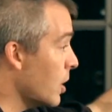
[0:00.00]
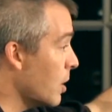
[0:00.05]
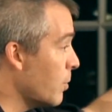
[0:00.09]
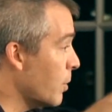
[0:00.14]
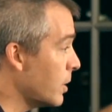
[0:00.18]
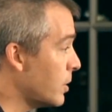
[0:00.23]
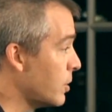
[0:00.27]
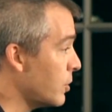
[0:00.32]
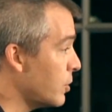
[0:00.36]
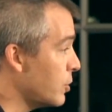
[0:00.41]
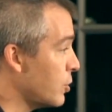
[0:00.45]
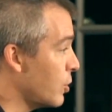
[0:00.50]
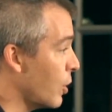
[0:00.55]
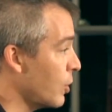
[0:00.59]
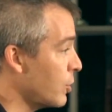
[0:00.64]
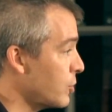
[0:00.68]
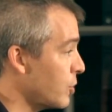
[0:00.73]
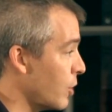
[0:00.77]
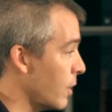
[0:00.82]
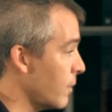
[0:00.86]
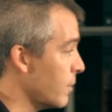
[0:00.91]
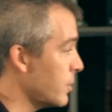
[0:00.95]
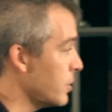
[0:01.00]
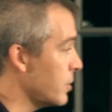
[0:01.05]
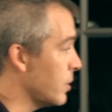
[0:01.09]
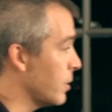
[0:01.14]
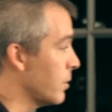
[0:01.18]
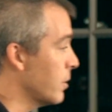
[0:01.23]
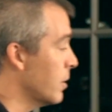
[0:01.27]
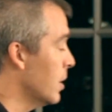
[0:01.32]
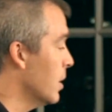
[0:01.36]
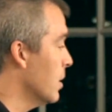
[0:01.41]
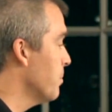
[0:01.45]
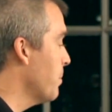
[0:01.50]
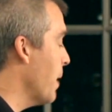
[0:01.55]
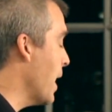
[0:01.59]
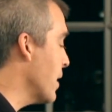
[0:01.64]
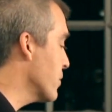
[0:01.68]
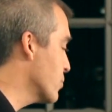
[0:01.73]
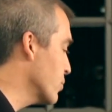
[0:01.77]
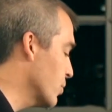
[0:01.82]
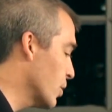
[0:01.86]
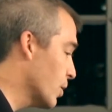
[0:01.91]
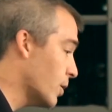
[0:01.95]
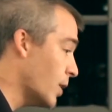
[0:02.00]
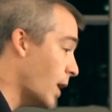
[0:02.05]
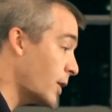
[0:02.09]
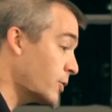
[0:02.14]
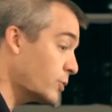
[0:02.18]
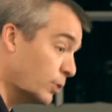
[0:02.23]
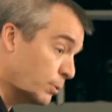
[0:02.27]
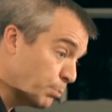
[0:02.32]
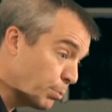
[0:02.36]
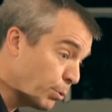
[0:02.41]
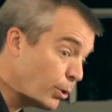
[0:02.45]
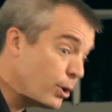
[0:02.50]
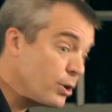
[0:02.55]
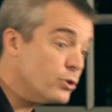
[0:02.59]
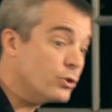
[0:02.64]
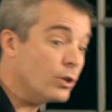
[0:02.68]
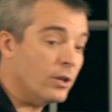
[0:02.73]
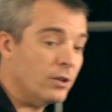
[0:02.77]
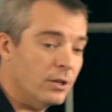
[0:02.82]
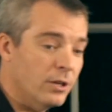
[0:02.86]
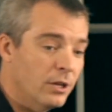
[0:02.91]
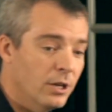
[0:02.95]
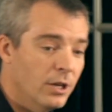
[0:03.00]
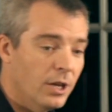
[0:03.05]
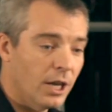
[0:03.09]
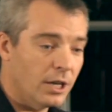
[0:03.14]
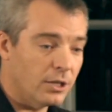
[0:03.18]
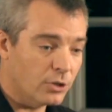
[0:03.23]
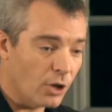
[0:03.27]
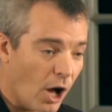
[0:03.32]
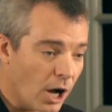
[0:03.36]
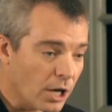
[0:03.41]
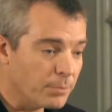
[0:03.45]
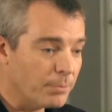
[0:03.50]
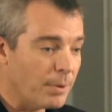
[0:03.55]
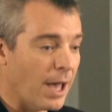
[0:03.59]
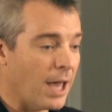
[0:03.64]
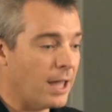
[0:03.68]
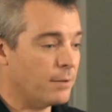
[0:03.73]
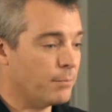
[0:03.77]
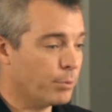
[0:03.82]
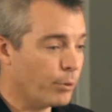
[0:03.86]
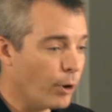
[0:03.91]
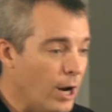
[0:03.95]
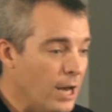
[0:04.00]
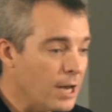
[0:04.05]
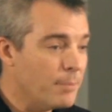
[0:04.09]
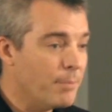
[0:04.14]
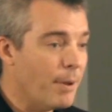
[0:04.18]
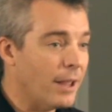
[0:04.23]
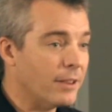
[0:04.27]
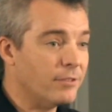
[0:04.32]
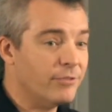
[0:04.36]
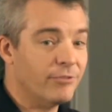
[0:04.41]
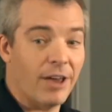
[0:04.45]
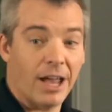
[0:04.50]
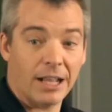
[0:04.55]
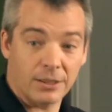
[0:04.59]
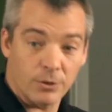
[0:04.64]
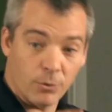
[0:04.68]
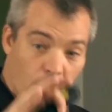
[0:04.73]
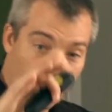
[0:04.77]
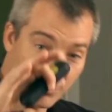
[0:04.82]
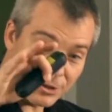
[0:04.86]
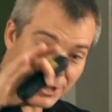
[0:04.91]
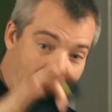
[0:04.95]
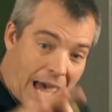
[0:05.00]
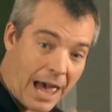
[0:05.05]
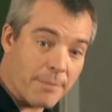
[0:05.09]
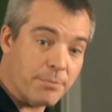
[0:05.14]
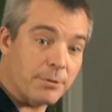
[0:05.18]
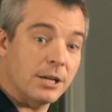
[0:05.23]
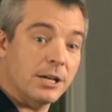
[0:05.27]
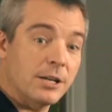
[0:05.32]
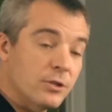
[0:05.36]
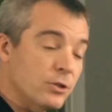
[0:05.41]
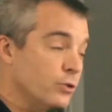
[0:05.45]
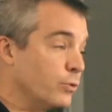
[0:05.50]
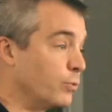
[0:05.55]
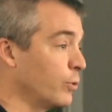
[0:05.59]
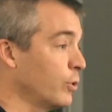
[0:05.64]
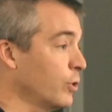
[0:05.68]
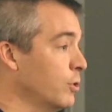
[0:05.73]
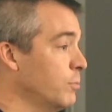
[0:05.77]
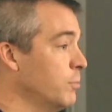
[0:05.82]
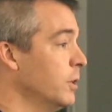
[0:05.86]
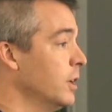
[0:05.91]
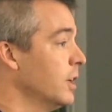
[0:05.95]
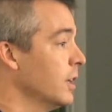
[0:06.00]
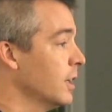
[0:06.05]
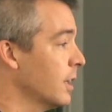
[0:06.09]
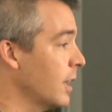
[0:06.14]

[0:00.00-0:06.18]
And they went to the church service, and the pastor there actually preached on the, and talked about and prayed about the fact that what was happening in this room,